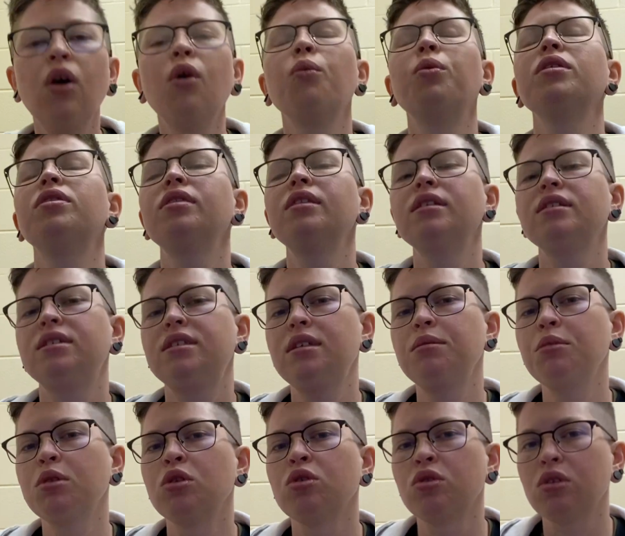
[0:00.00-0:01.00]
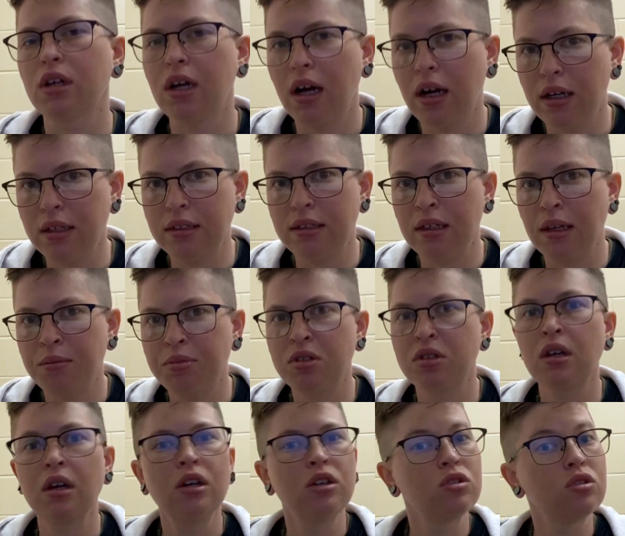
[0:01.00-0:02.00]
with similar concepts
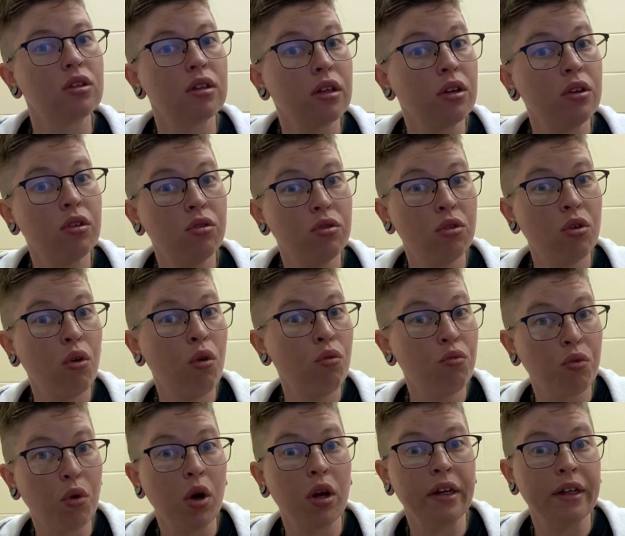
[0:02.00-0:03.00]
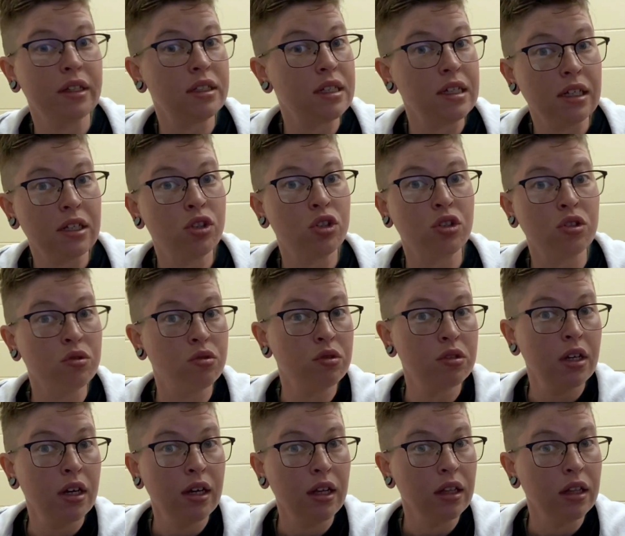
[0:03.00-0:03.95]
so that you don't run into issues